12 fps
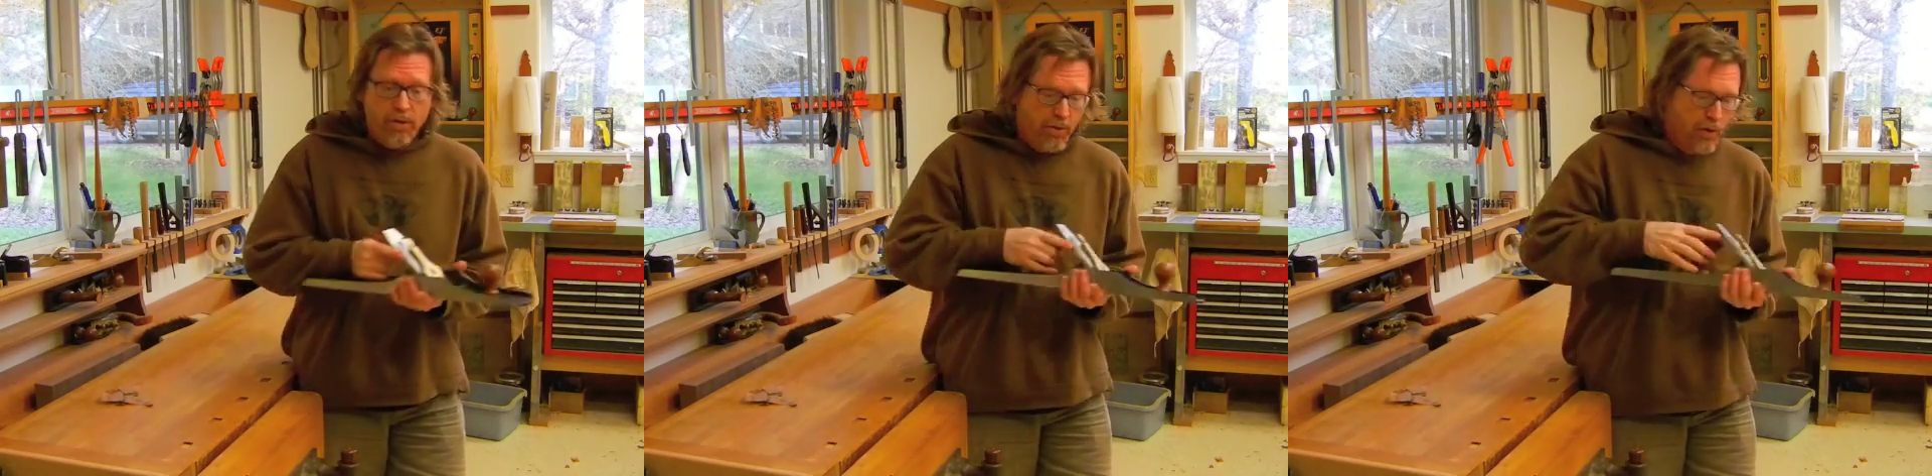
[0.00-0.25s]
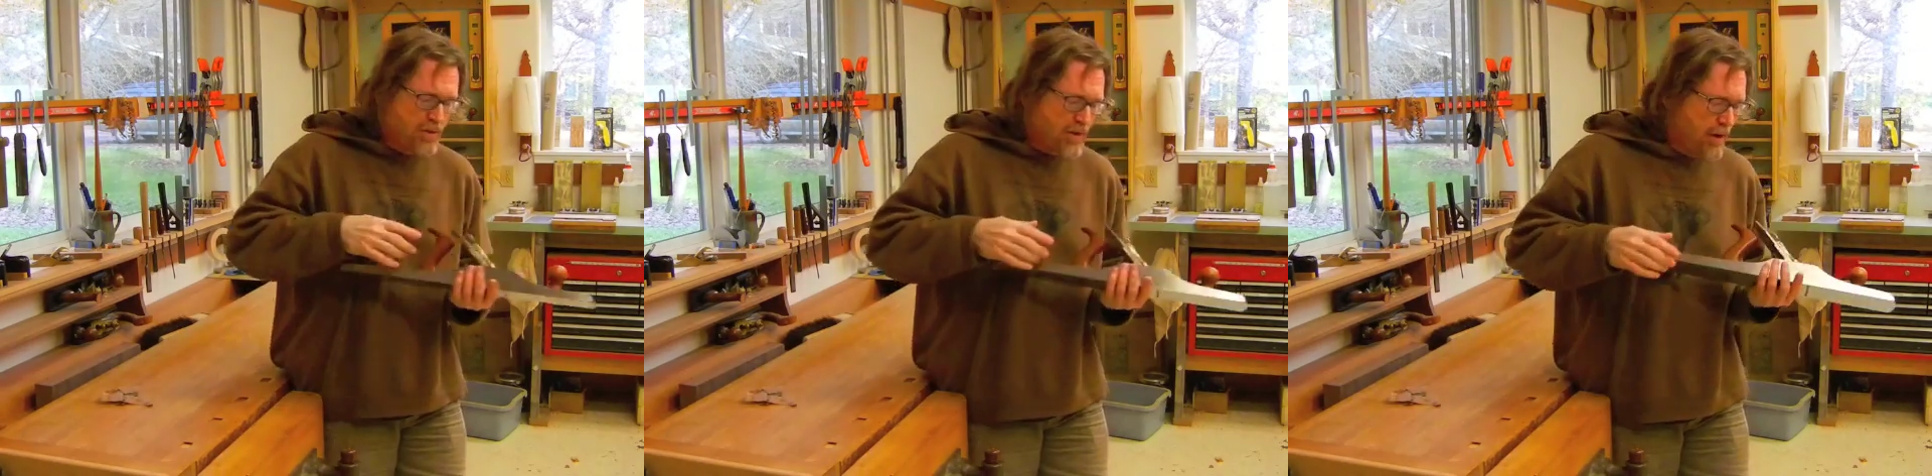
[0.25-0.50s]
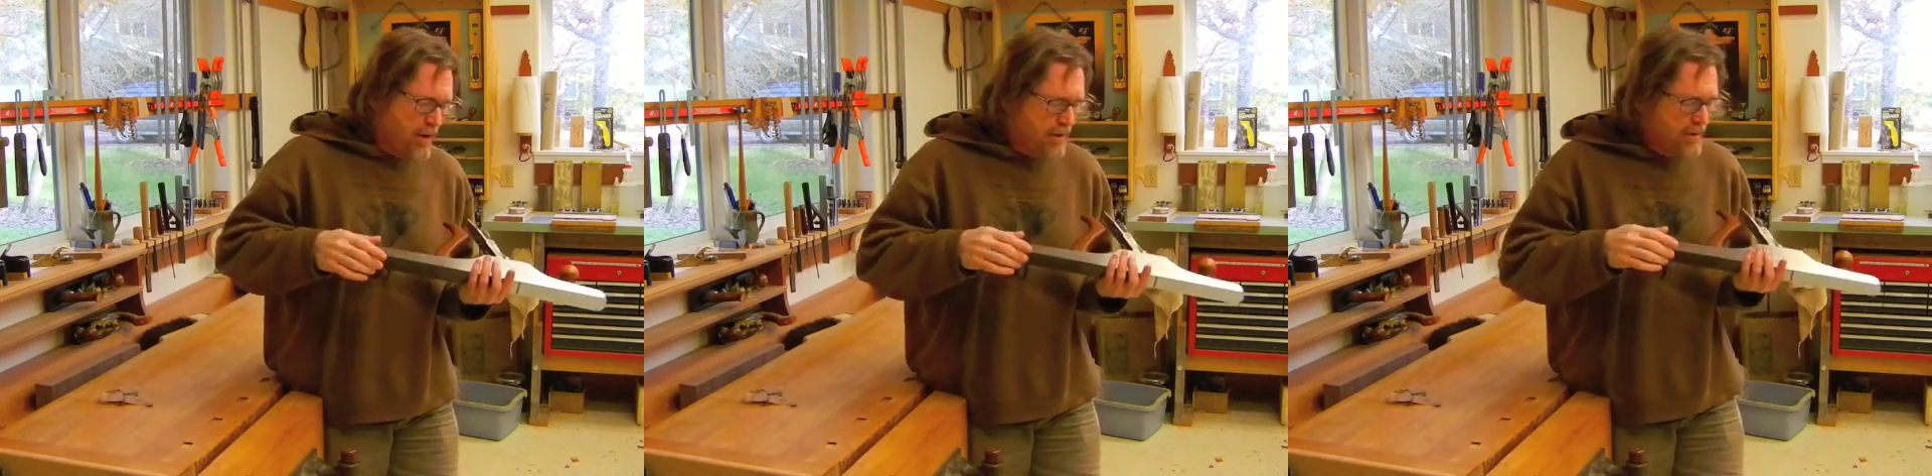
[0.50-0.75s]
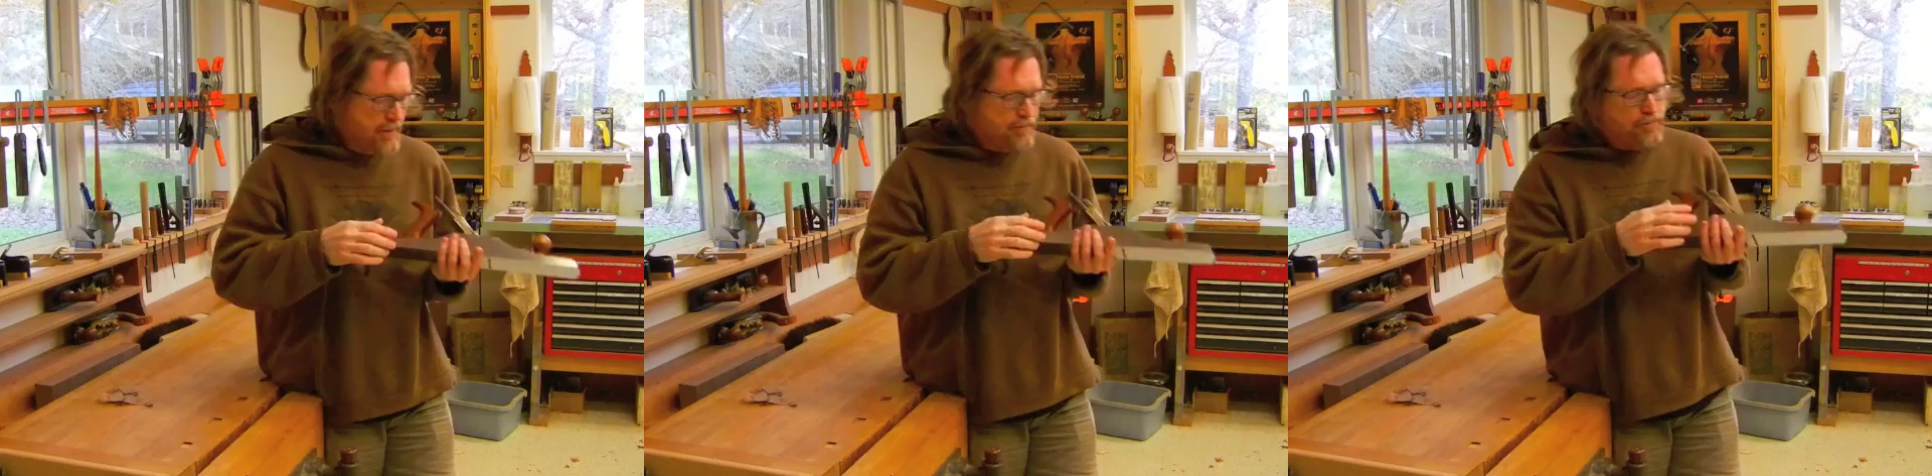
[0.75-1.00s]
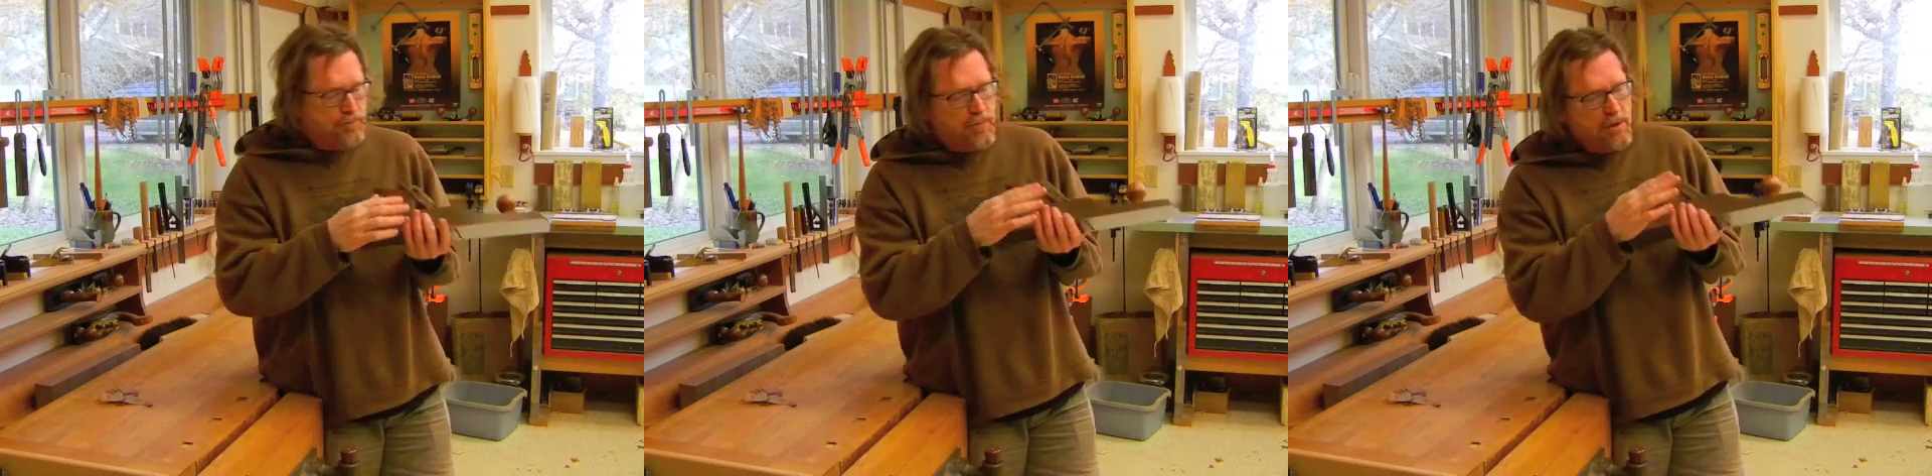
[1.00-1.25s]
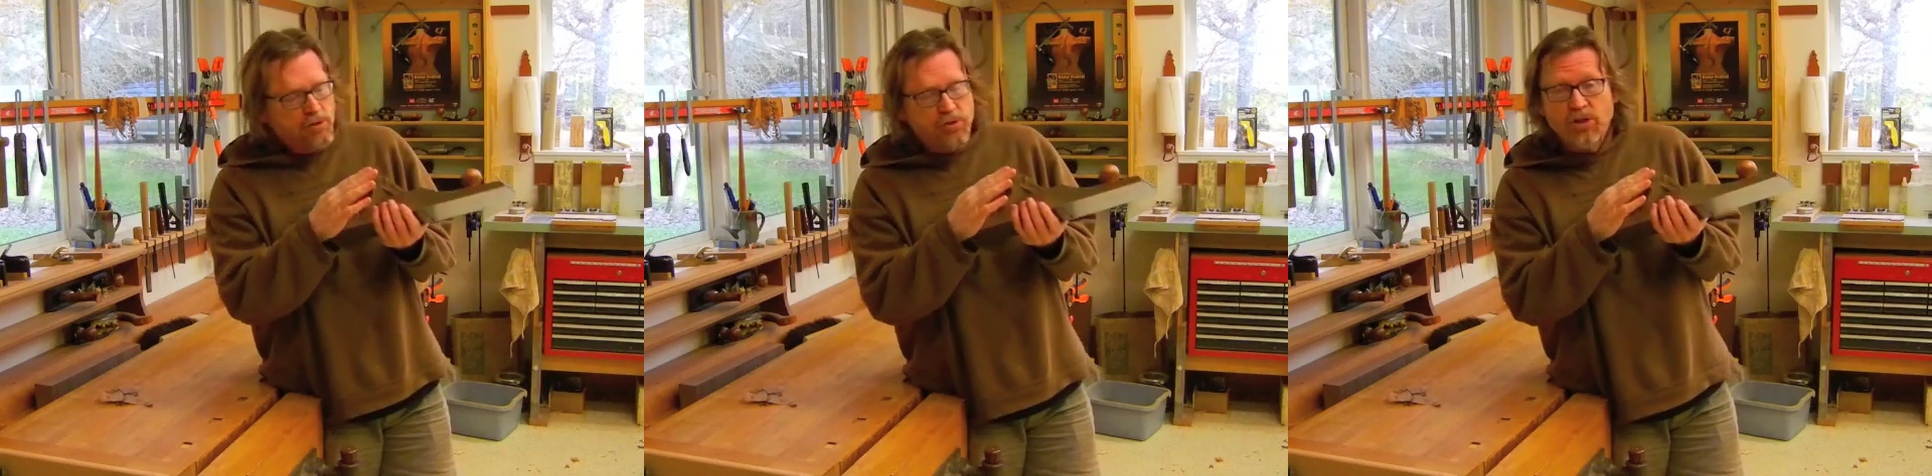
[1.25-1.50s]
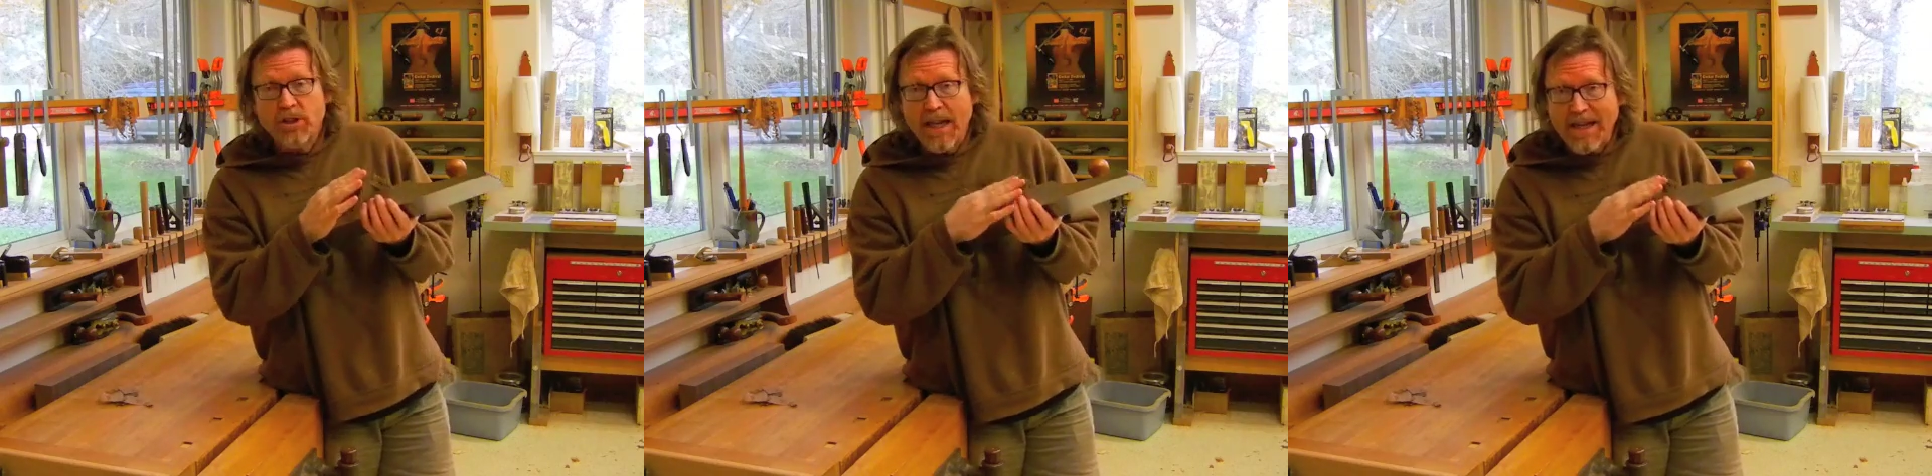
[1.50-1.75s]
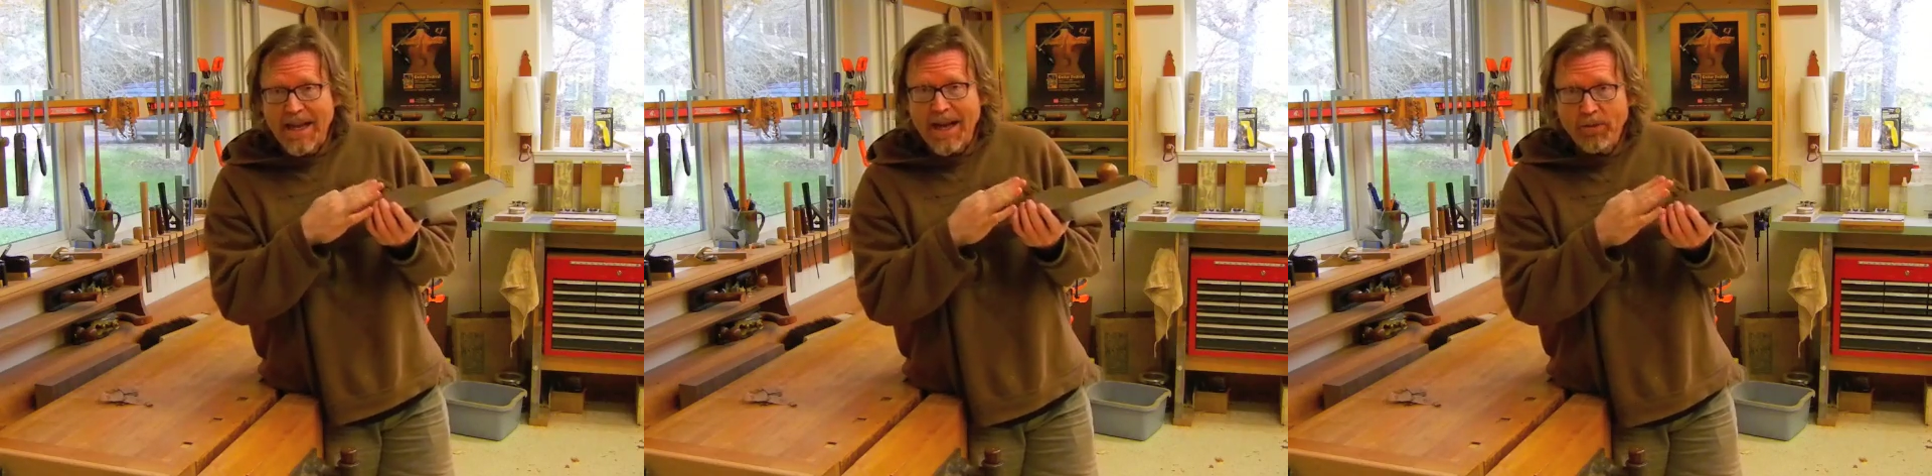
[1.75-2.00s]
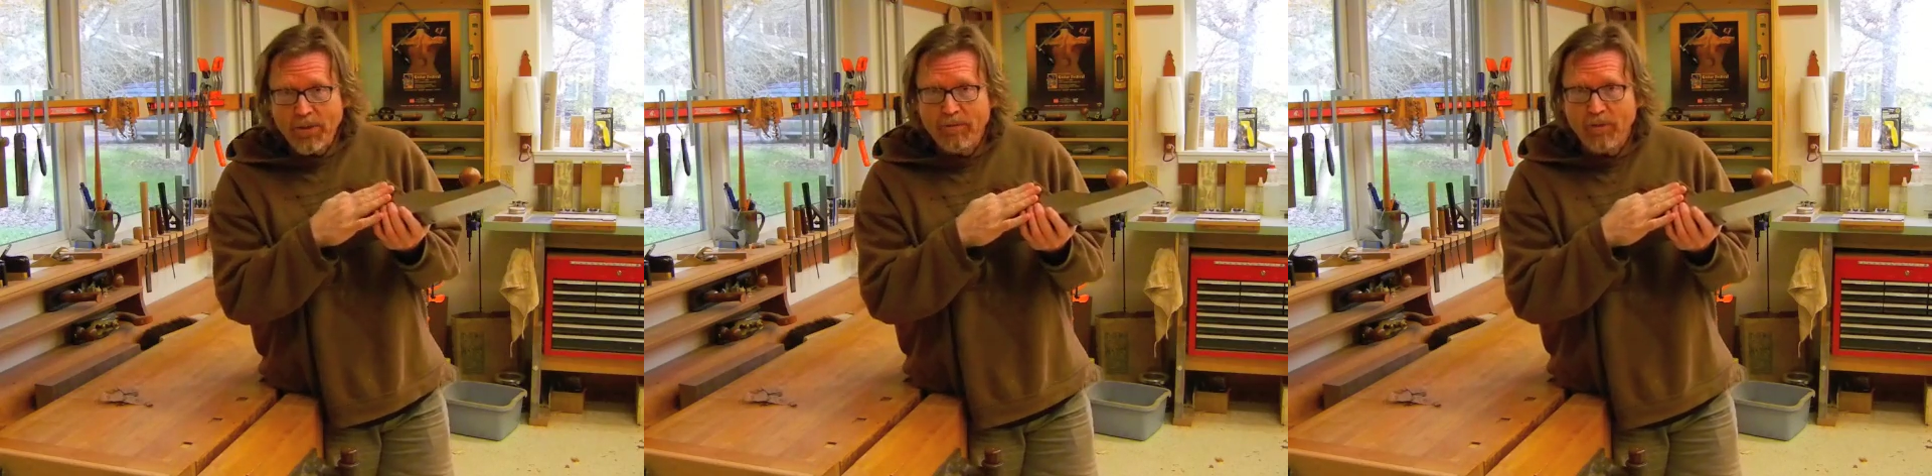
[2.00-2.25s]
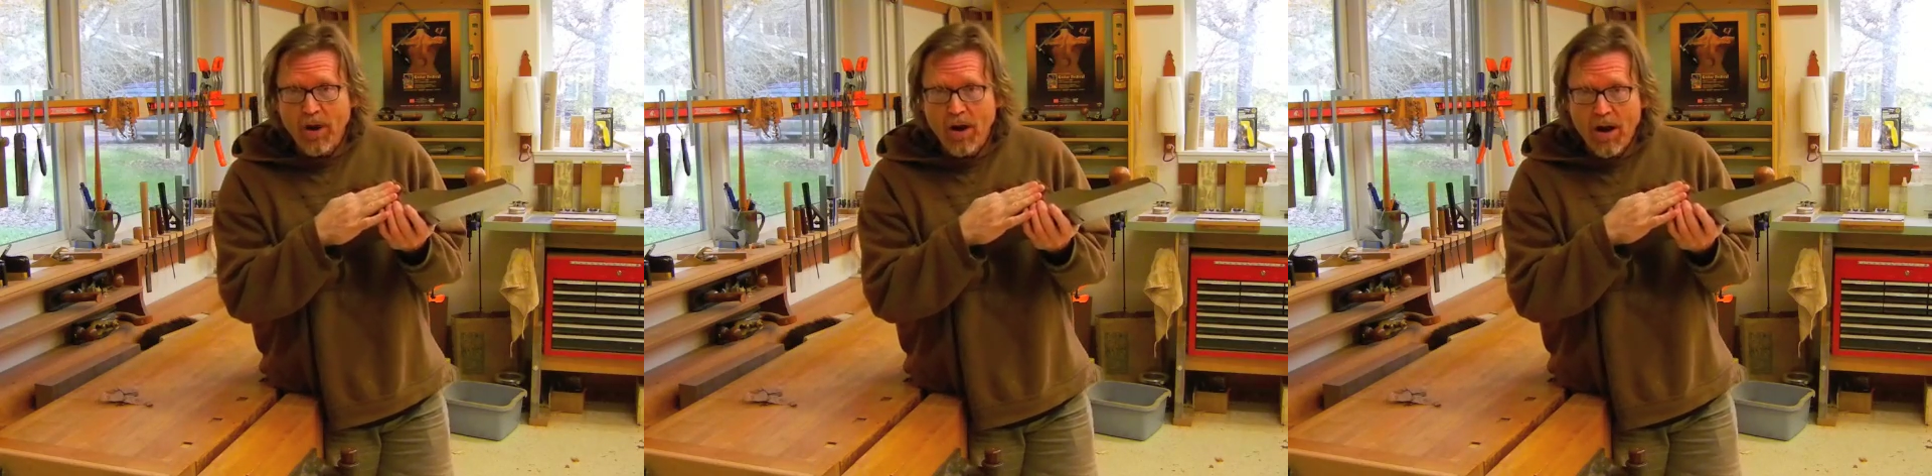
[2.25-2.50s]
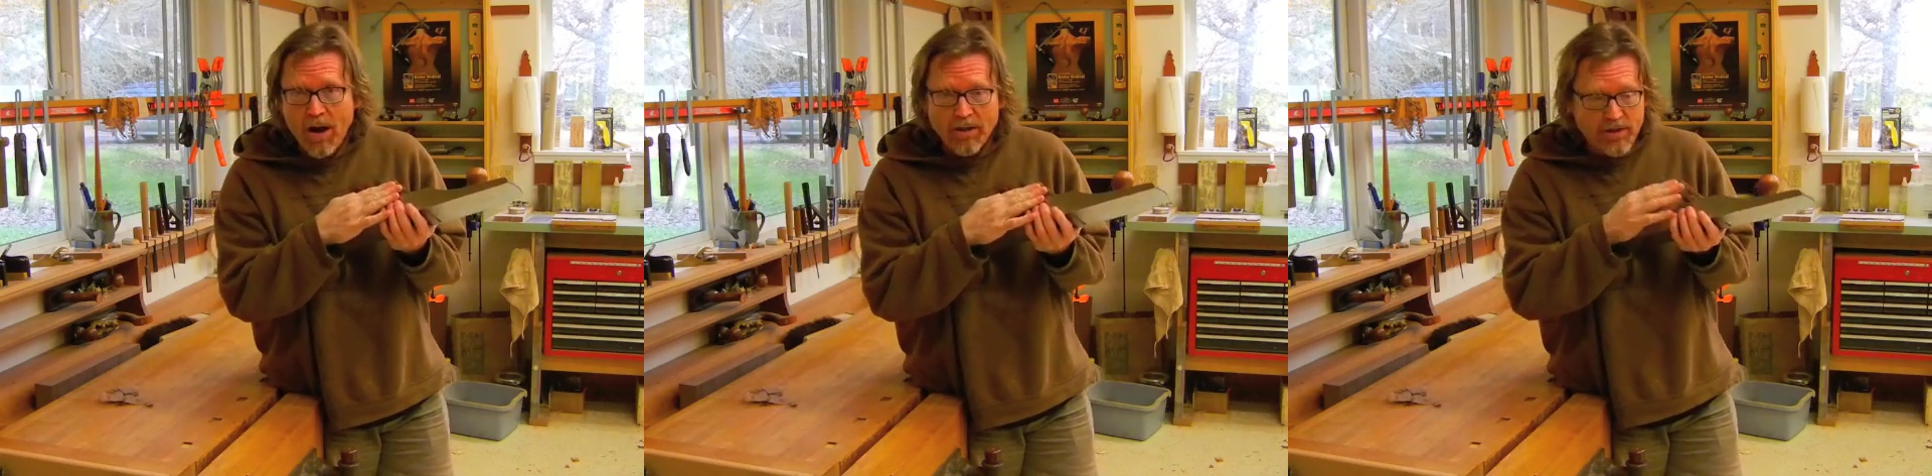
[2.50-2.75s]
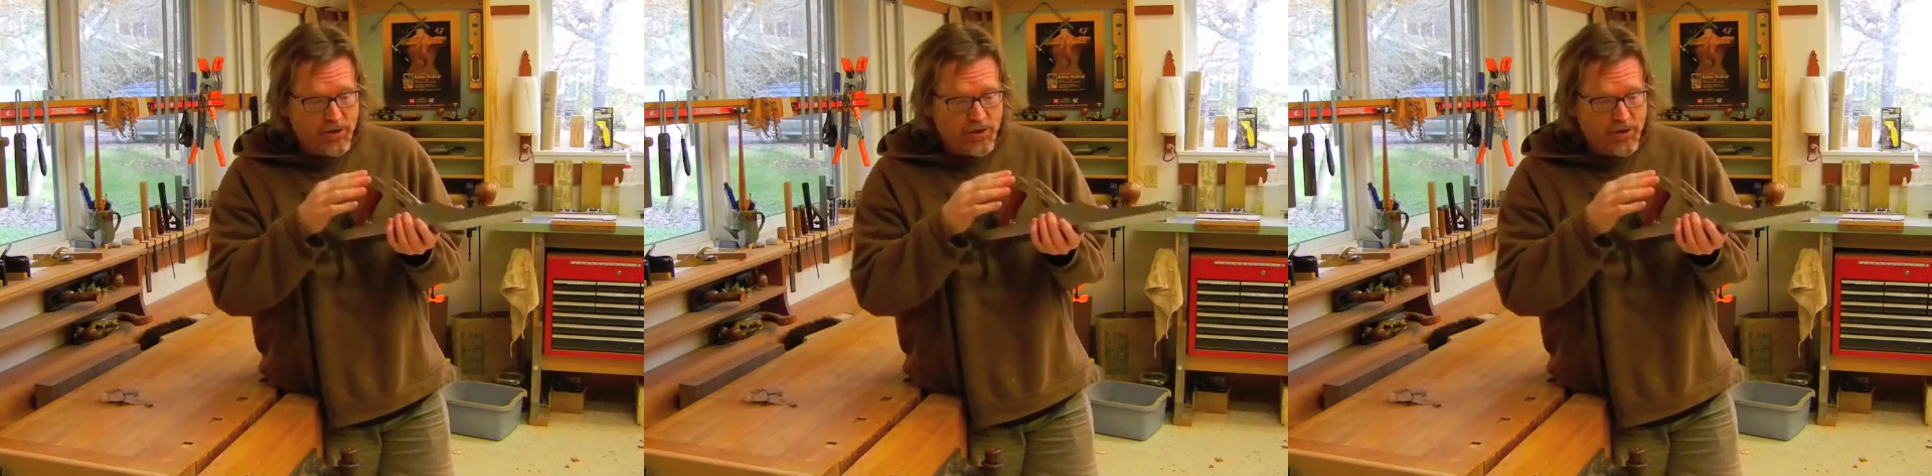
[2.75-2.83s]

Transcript: Those are taking out the frog